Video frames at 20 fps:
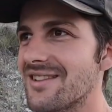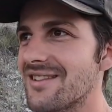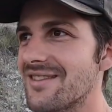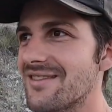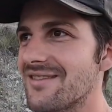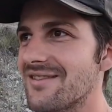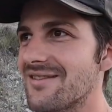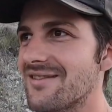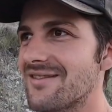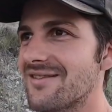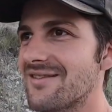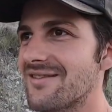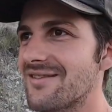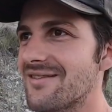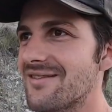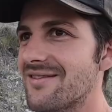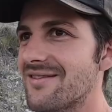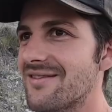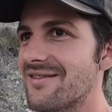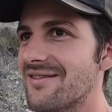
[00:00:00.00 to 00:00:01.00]
I
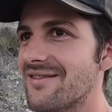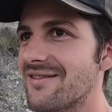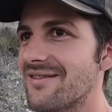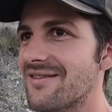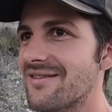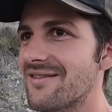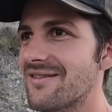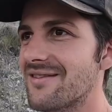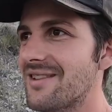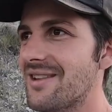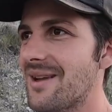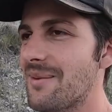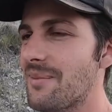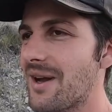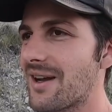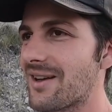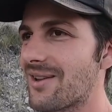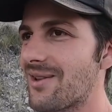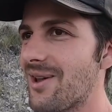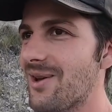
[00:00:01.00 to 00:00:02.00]
see that. Am
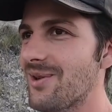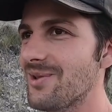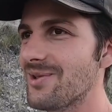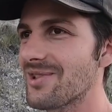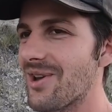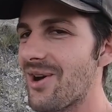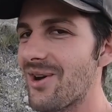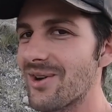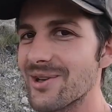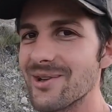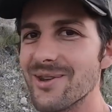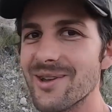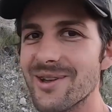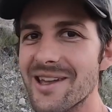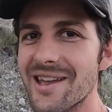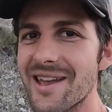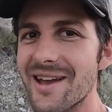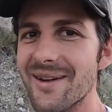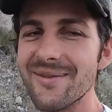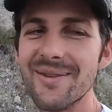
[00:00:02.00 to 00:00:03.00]
I close? Oh, you're
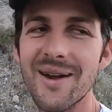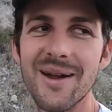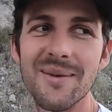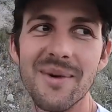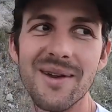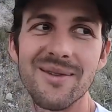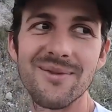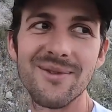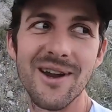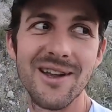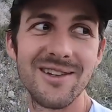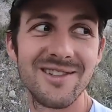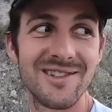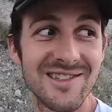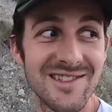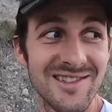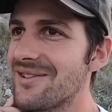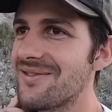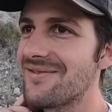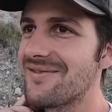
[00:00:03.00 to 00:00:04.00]
looking at Find My
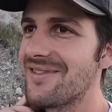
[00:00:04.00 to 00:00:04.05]
Friends?